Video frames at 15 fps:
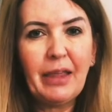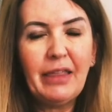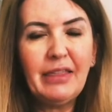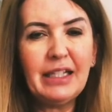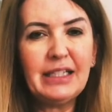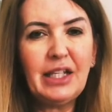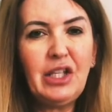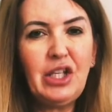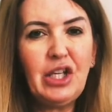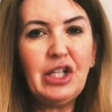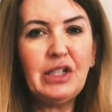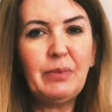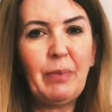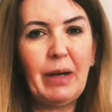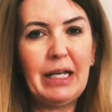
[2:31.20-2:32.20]
There's a
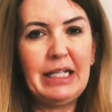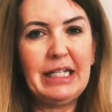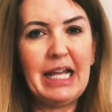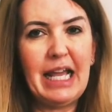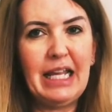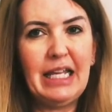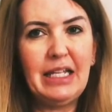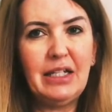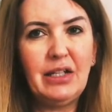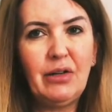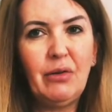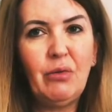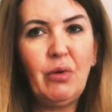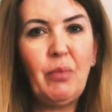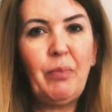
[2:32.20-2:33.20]
use by date
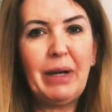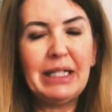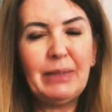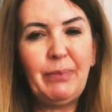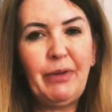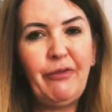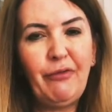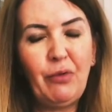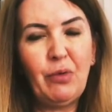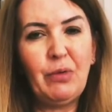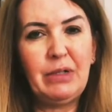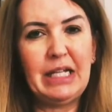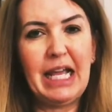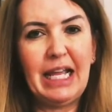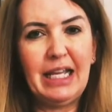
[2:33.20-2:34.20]
or a best
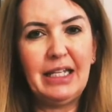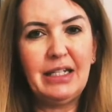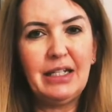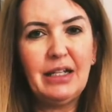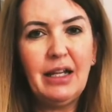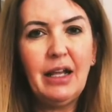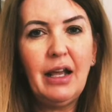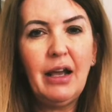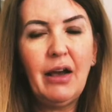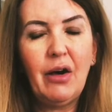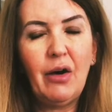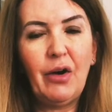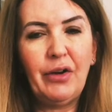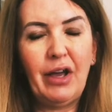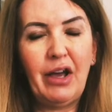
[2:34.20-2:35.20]
before date
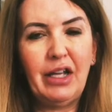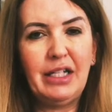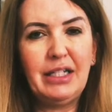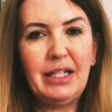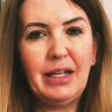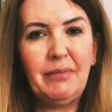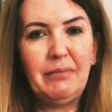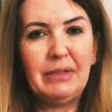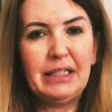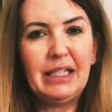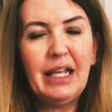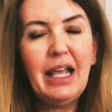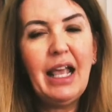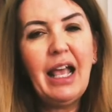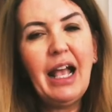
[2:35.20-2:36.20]
on items,
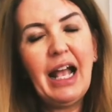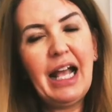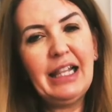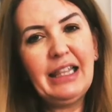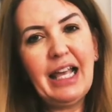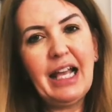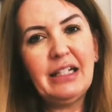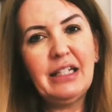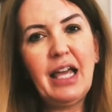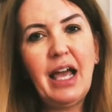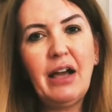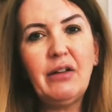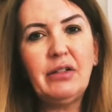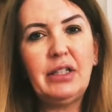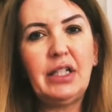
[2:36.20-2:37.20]
and that
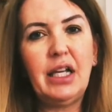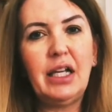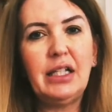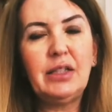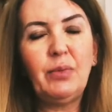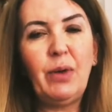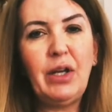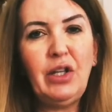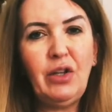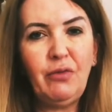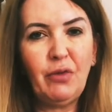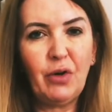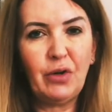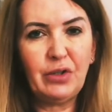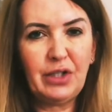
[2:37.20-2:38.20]
tells us when
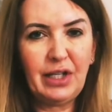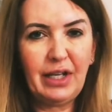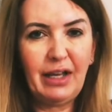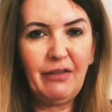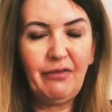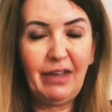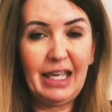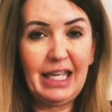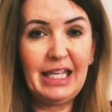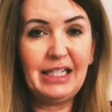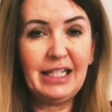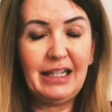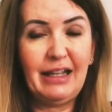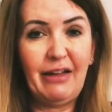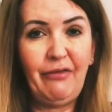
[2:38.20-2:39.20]
you've got to have
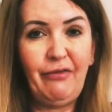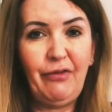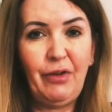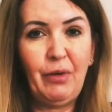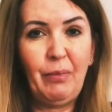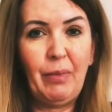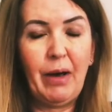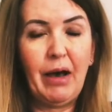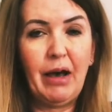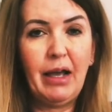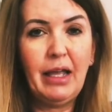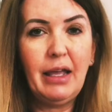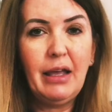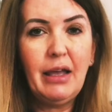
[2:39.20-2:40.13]
eaten that food by,